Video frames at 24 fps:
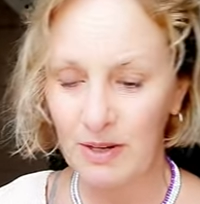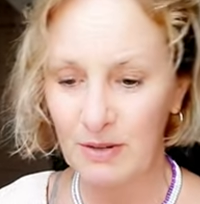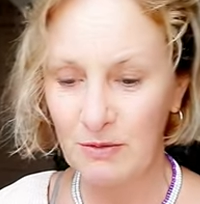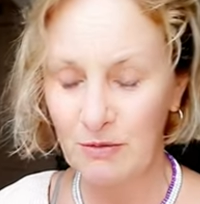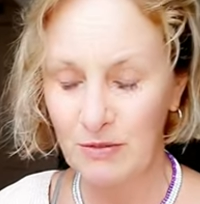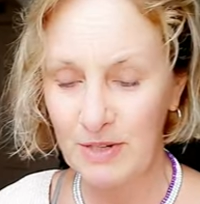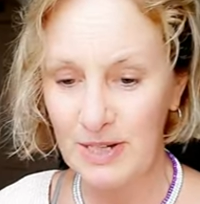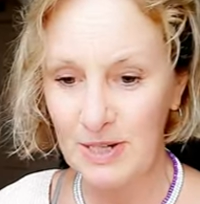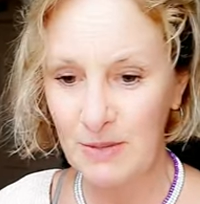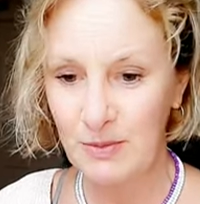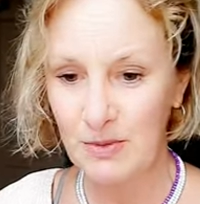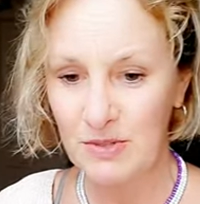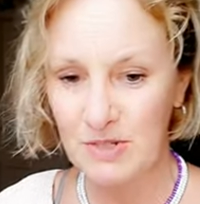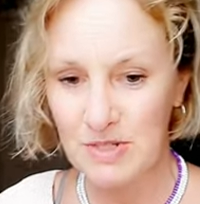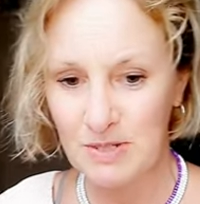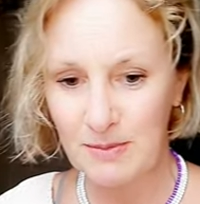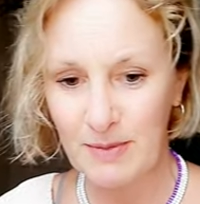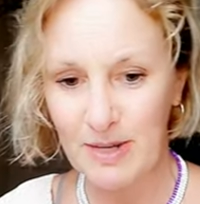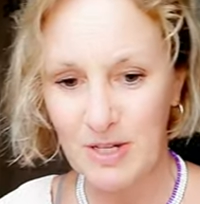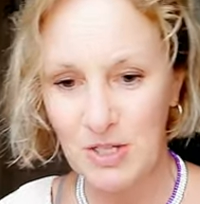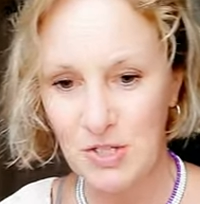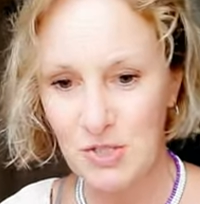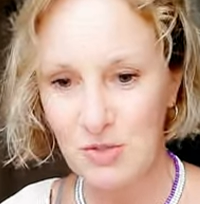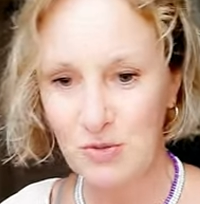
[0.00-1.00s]
I really want to
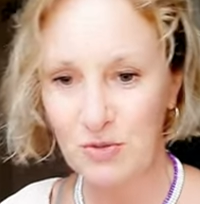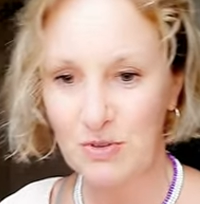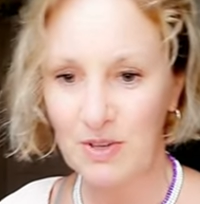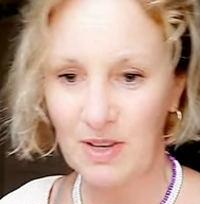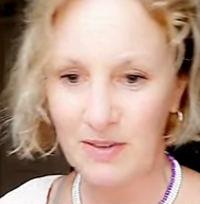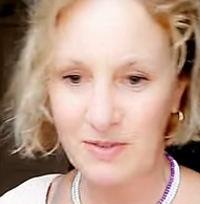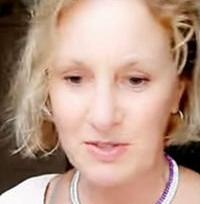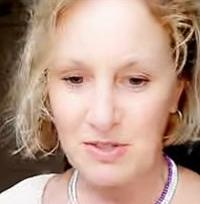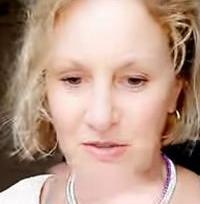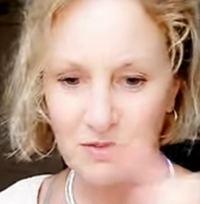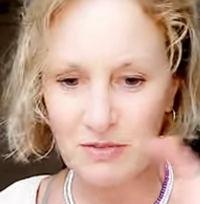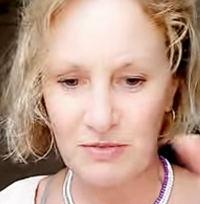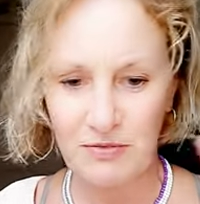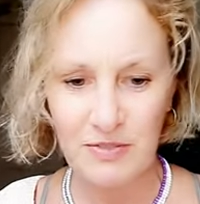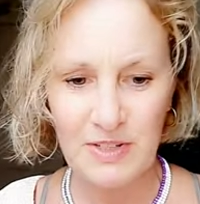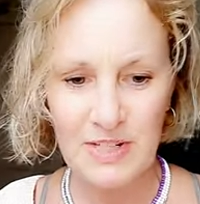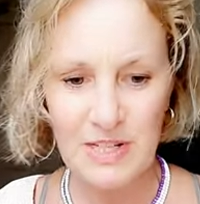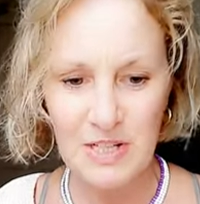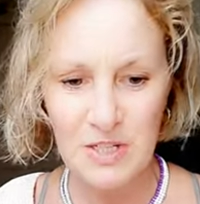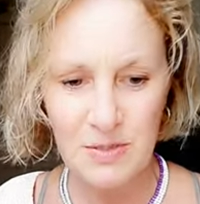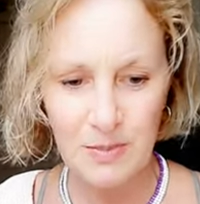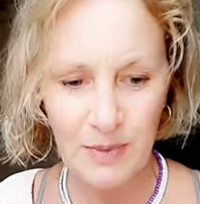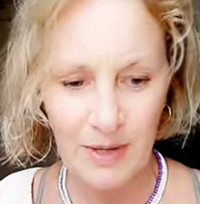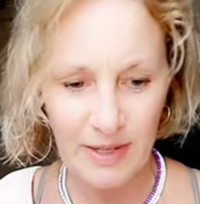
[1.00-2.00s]
make sure that I've sort of
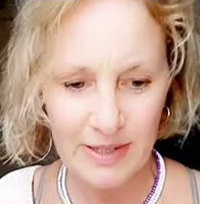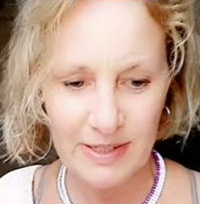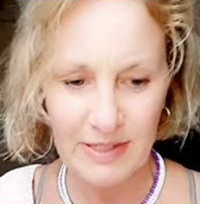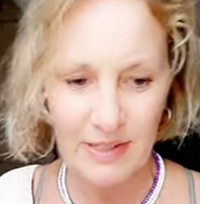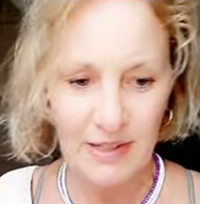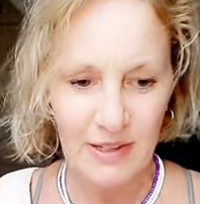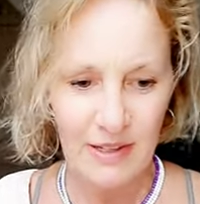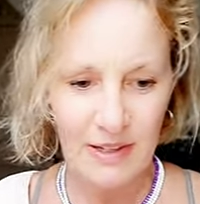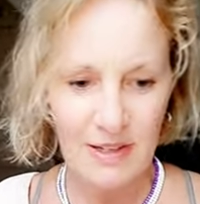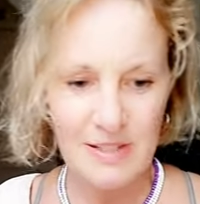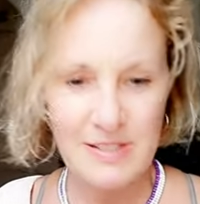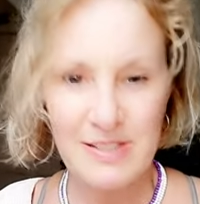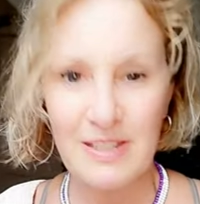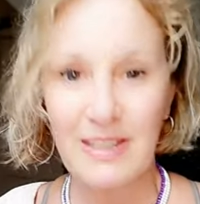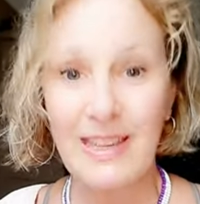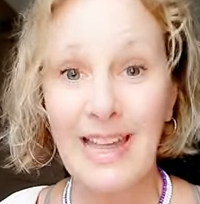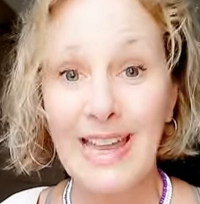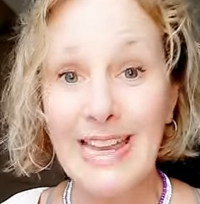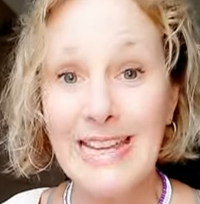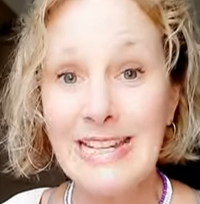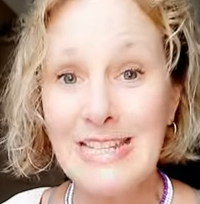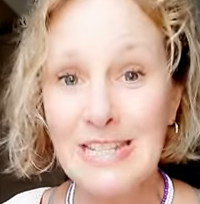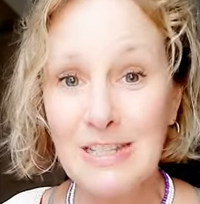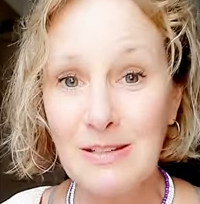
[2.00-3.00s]
finished my
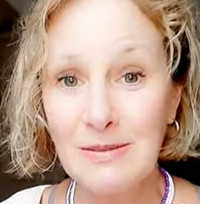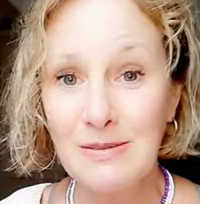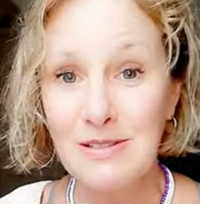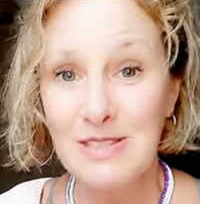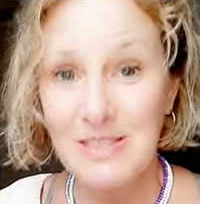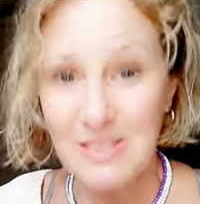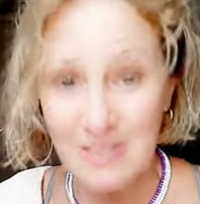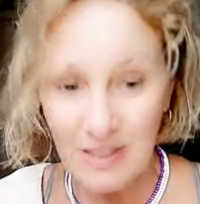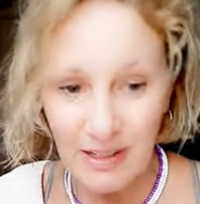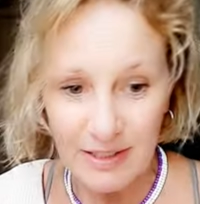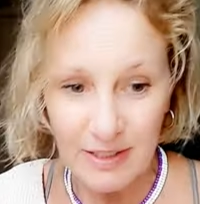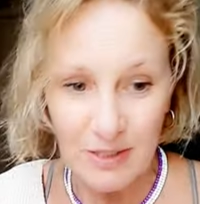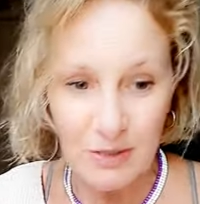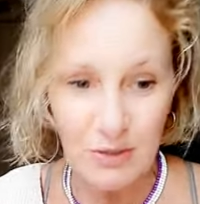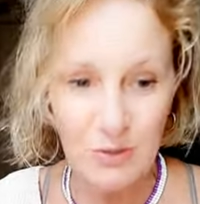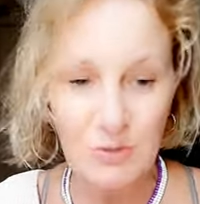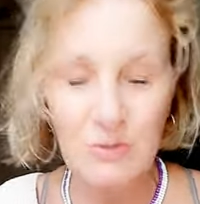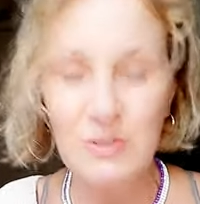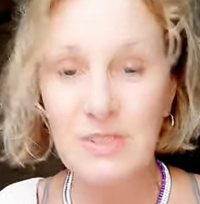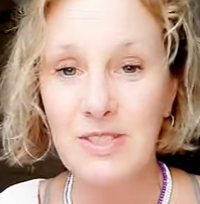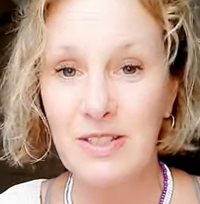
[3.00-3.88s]
circadian cycle.